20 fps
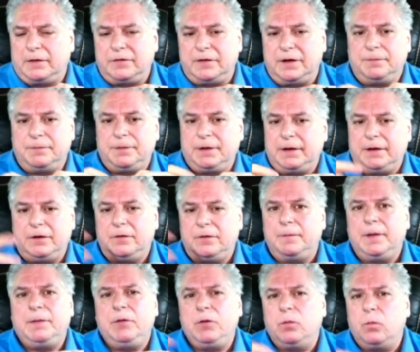that updated, or
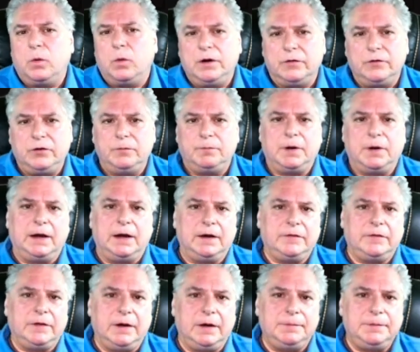maybe 1 or 2
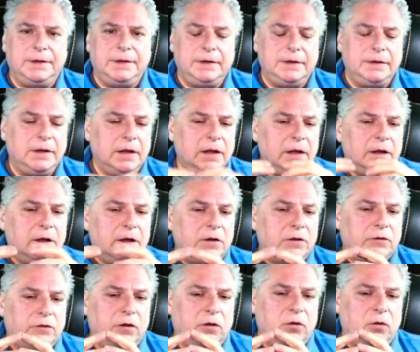products that updated.
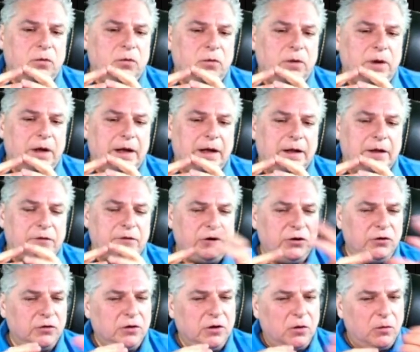So so
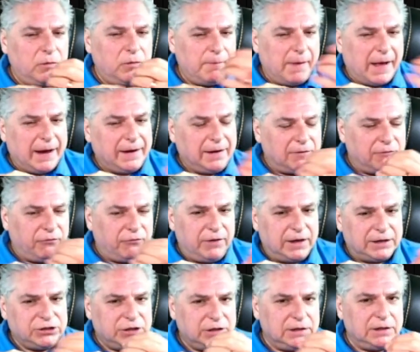you're going back and
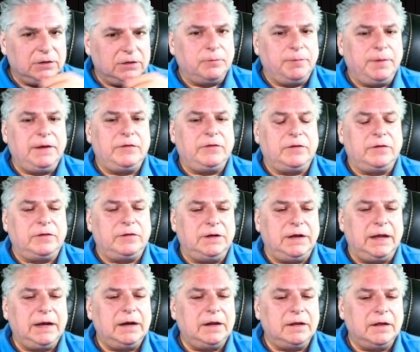fetching little pieces of
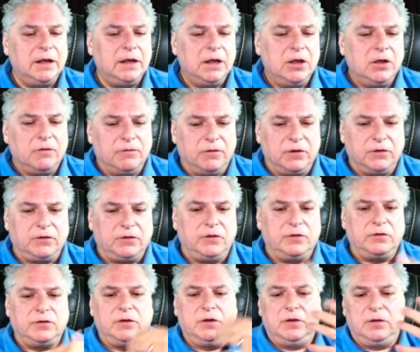data
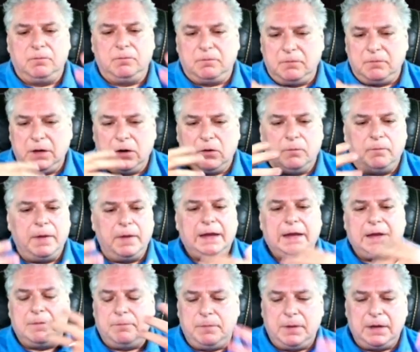versus
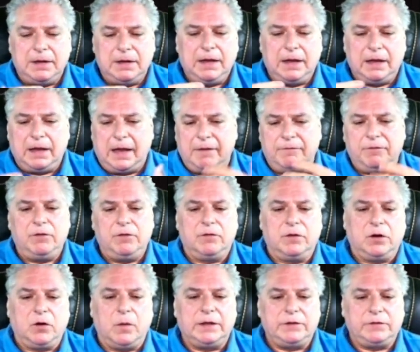making big heavy
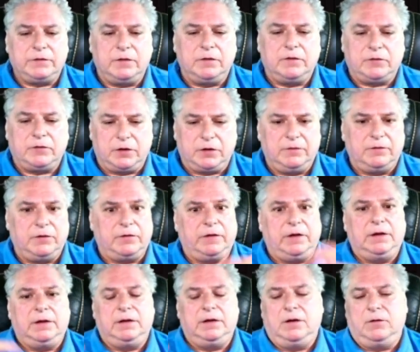requests to the server
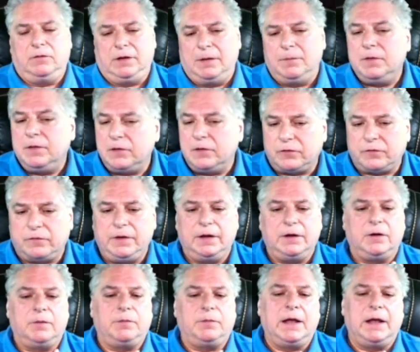saying, get me these
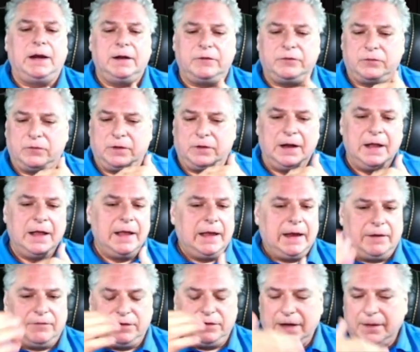300 products, or
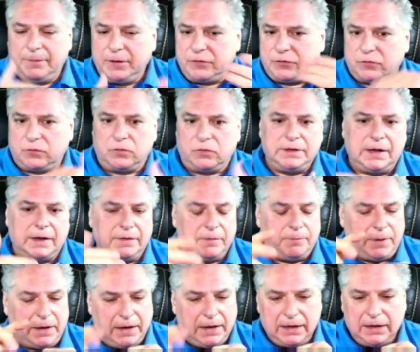every time I scroll down the
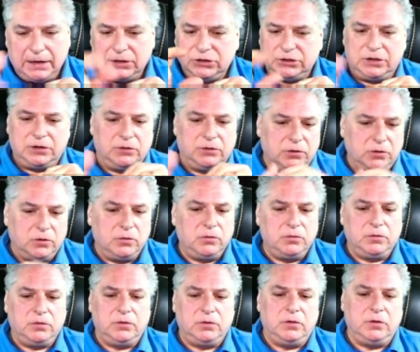page,
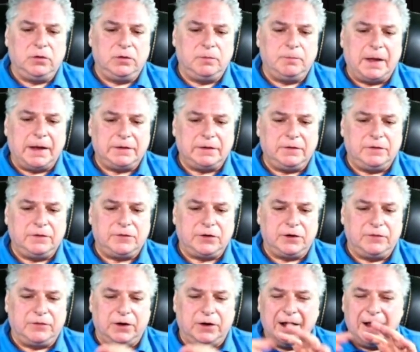go back to the
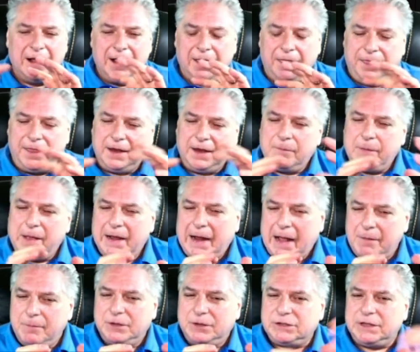server. Think about
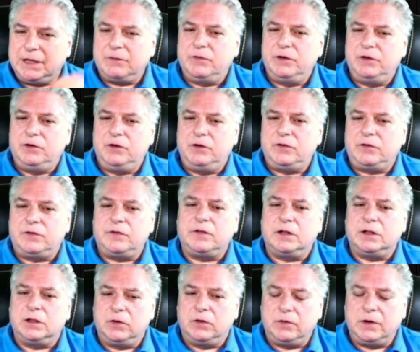how much that reduces
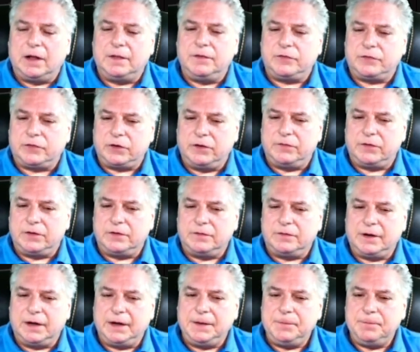the load on the server,
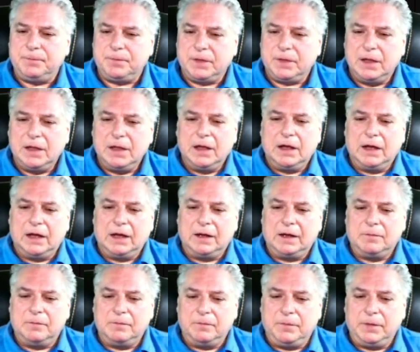right?
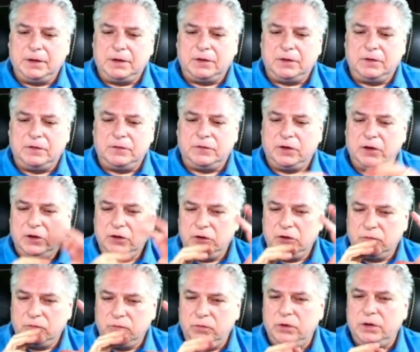Because
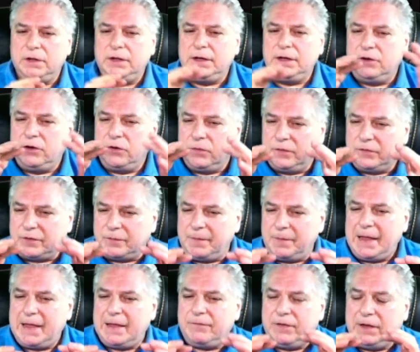you're really doing some
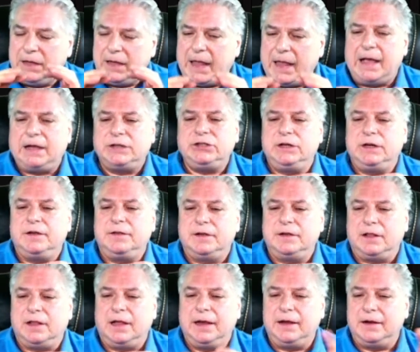heavy caching on the
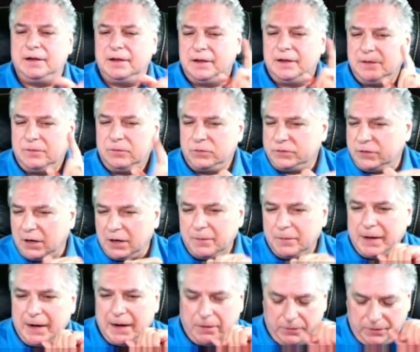client. We'll talk
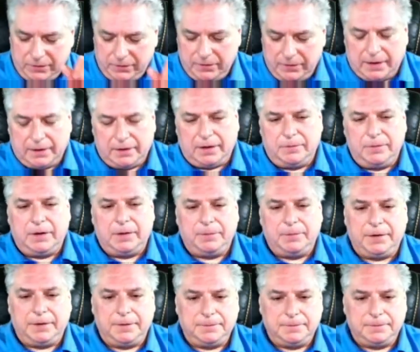about how we do that coming up here.